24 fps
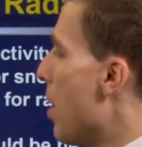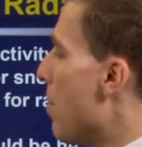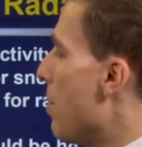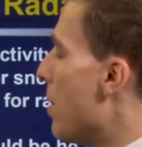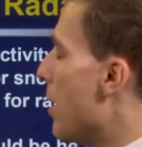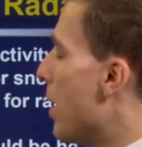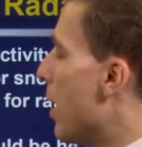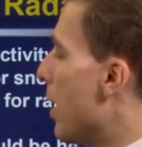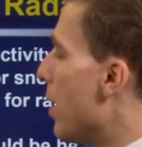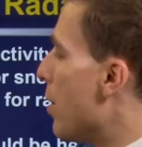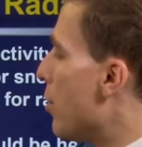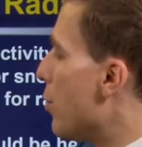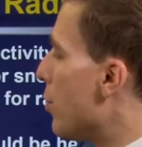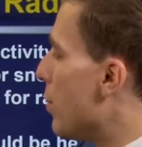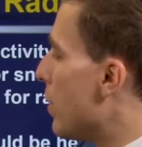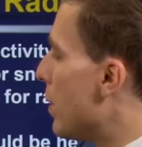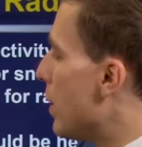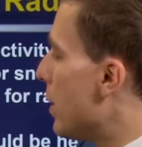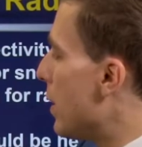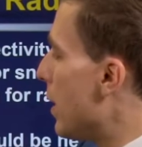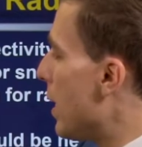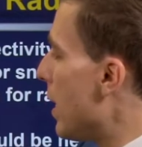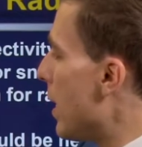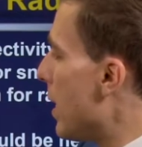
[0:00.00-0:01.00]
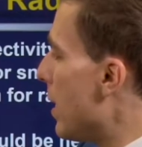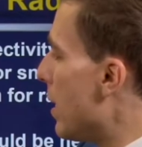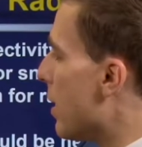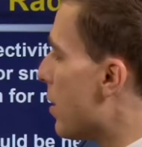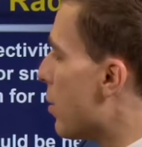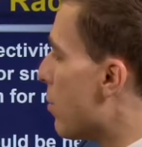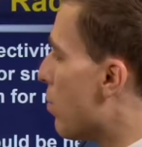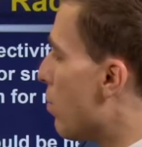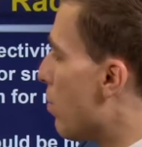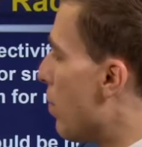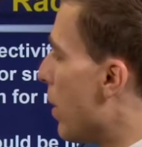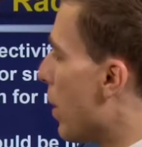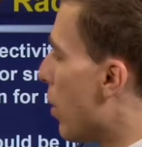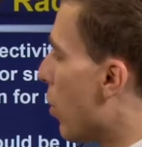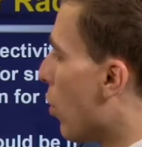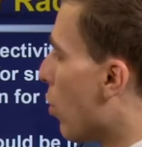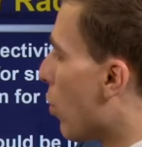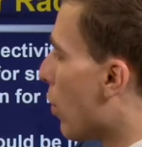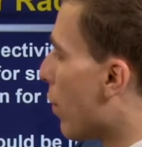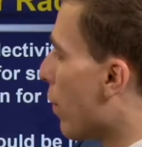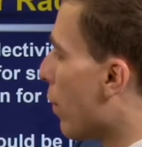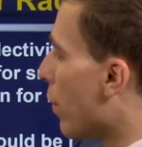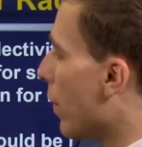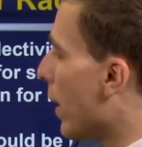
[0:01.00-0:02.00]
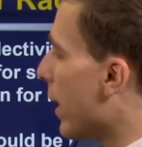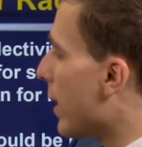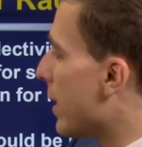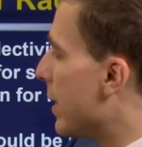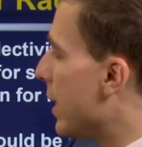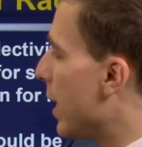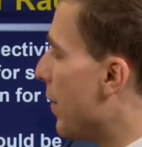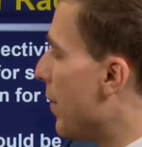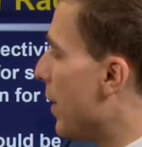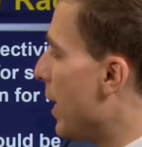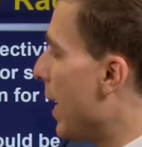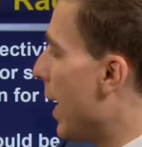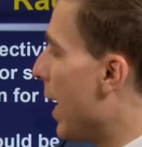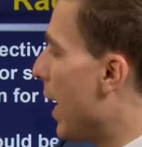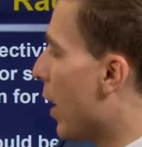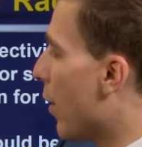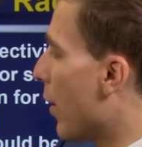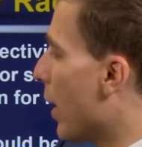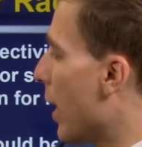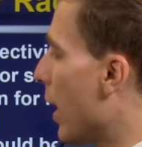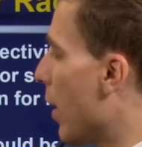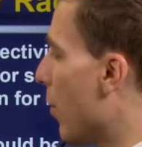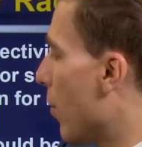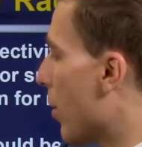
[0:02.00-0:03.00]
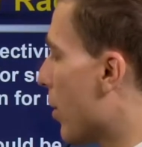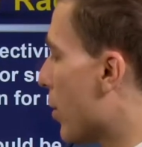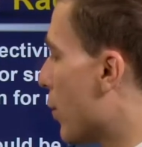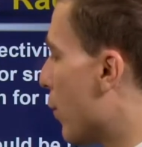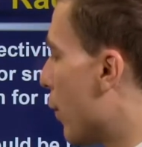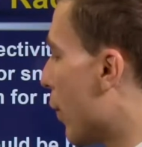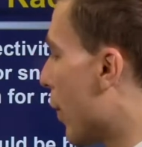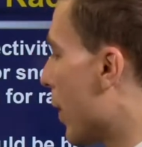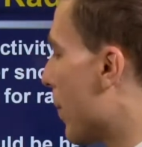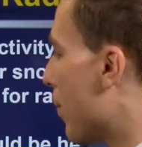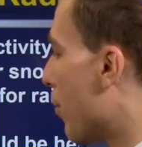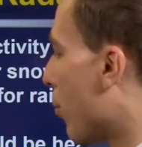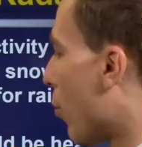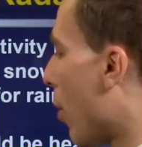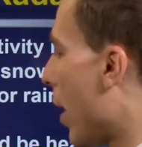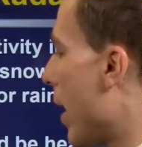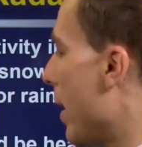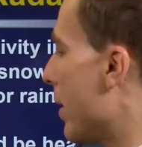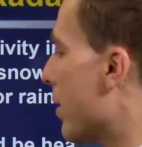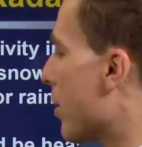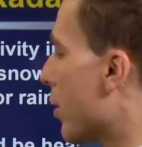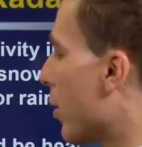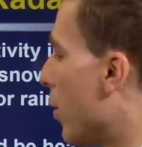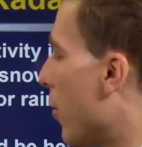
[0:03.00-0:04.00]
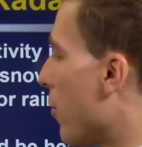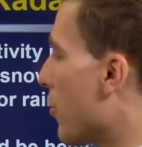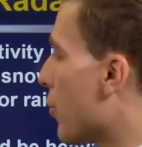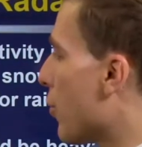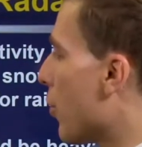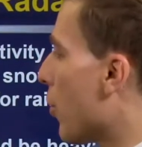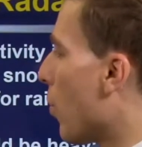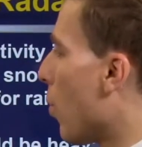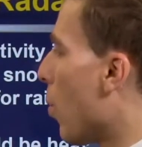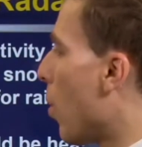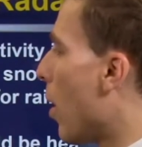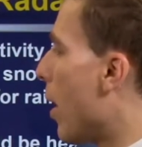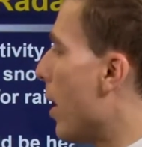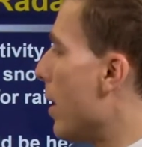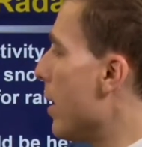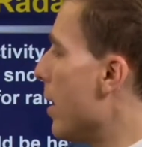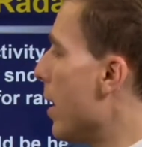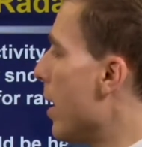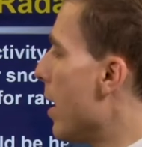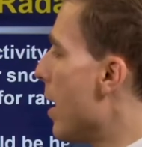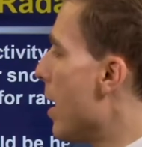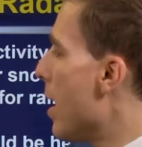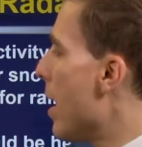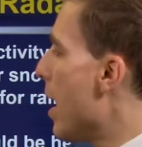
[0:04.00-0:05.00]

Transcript: because you see this big old reflectivity area where it's very bright, it's closer to 1.